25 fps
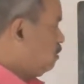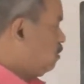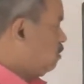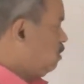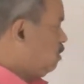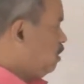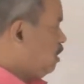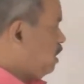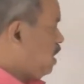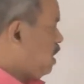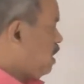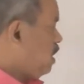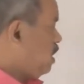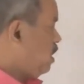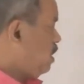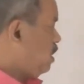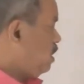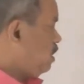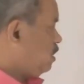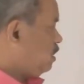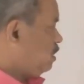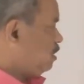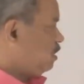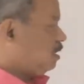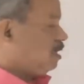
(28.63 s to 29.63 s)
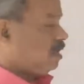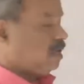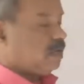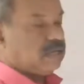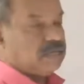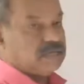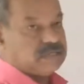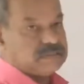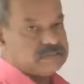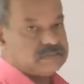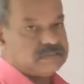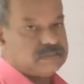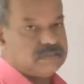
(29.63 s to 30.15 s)

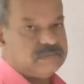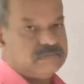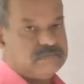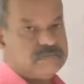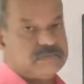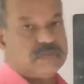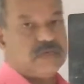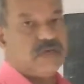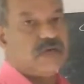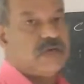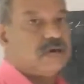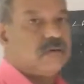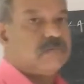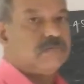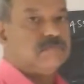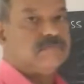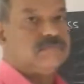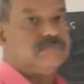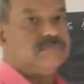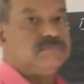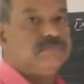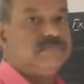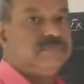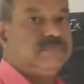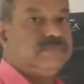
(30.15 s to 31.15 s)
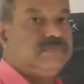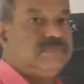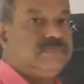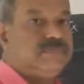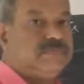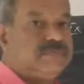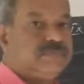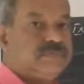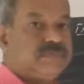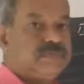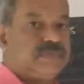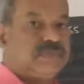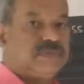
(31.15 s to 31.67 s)
AAS theorem
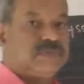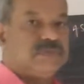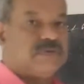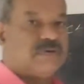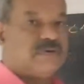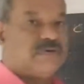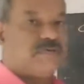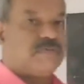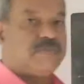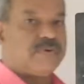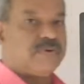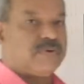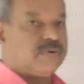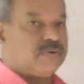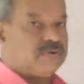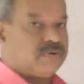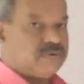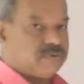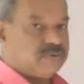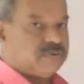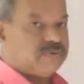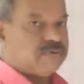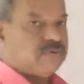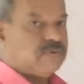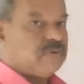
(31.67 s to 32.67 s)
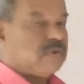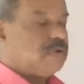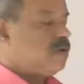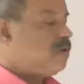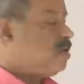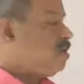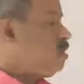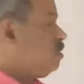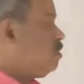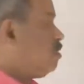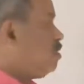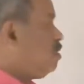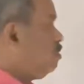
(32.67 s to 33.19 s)
7.2.
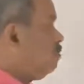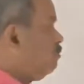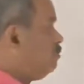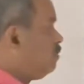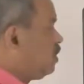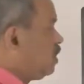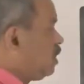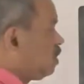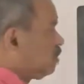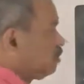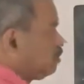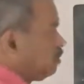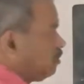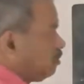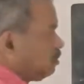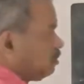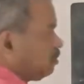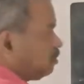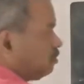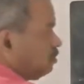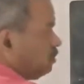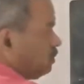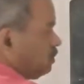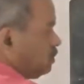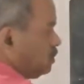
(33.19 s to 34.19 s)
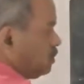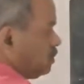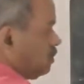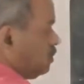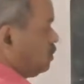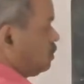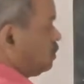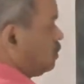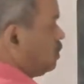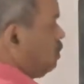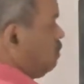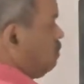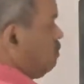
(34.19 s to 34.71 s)
Now we are going to discuss
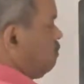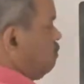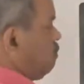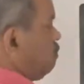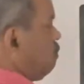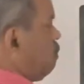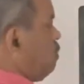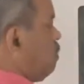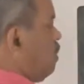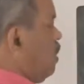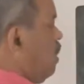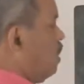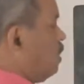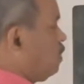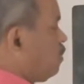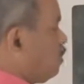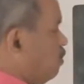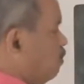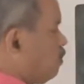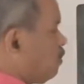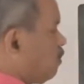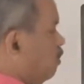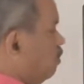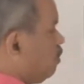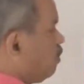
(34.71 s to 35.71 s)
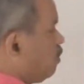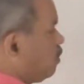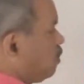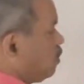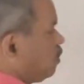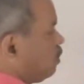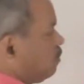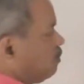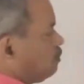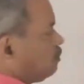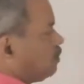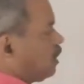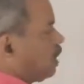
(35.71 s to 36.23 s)
another property
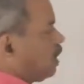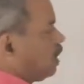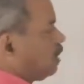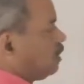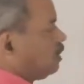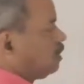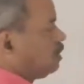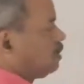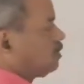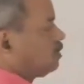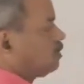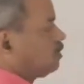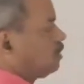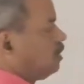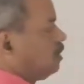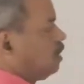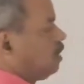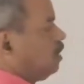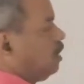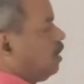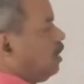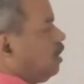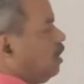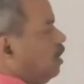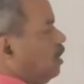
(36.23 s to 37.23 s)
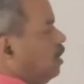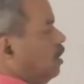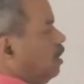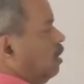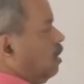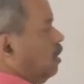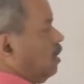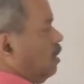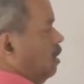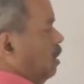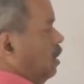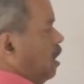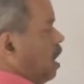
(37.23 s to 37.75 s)
of triangles,
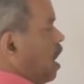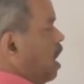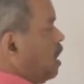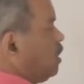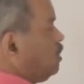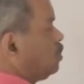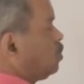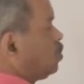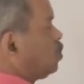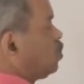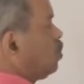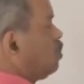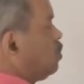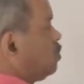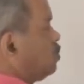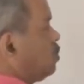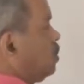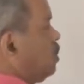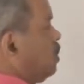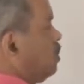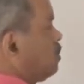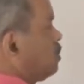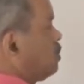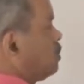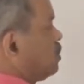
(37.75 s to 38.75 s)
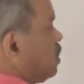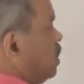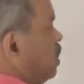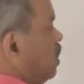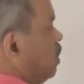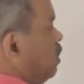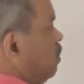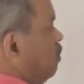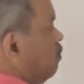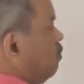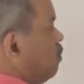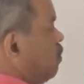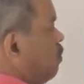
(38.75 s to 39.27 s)
isosceles
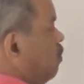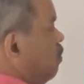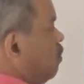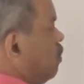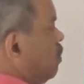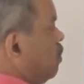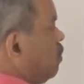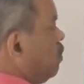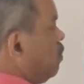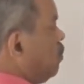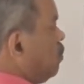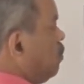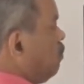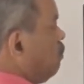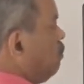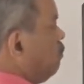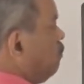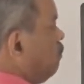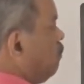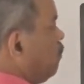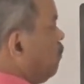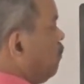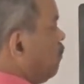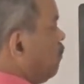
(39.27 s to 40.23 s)
triangle. Property of